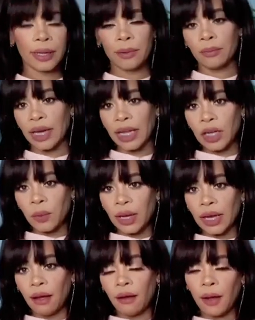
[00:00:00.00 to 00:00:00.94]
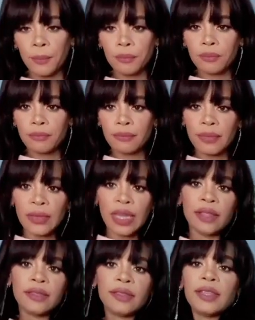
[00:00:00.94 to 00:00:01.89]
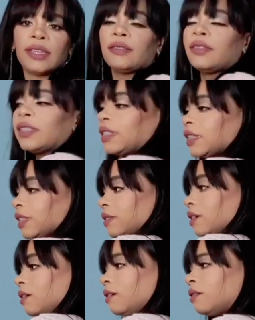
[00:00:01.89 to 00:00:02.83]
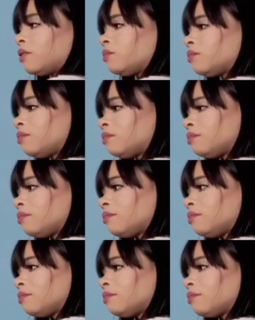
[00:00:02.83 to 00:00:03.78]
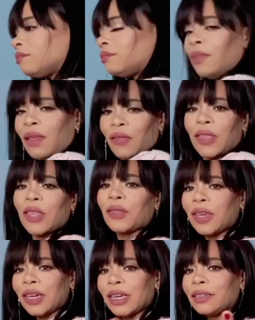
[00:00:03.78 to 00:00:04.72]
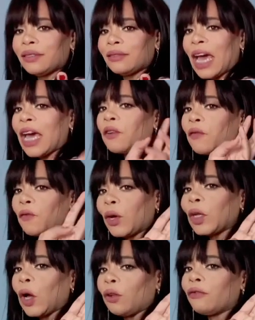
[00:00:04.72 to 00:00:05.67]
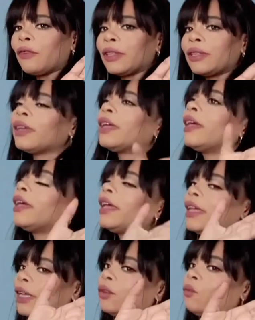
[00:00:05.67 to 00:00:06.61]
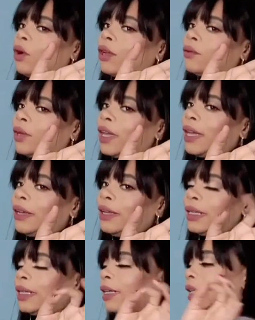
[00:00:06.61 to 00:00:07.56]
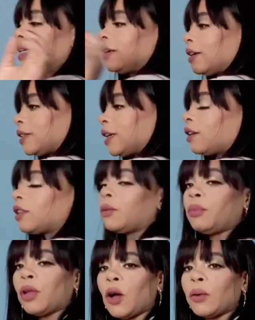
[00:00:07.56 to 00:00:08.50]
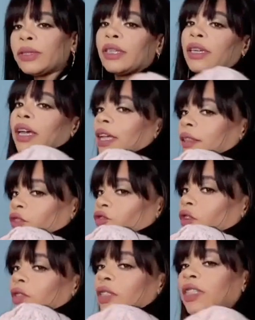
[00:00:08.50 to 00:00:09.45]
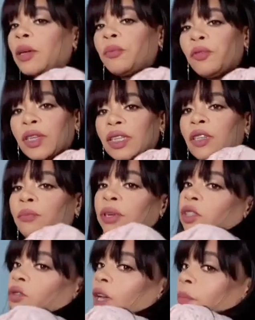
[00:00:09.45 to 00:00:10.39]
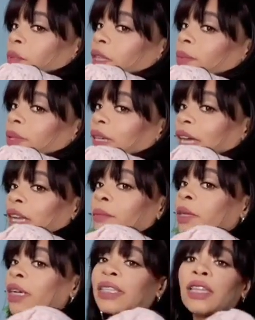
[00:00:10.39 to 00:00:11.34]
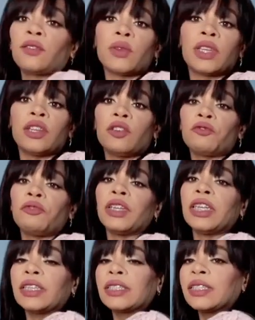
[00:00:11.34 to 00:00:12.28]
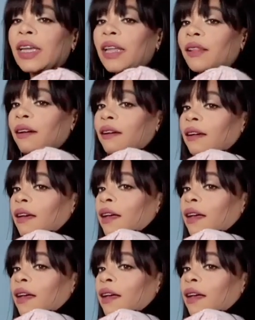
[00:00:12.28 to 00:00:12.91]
But anyway, this is the third and fourth outfit in one, okay? Because I got the blouse and the trousers separately, but you know, I put them together because I thought they looked really good together.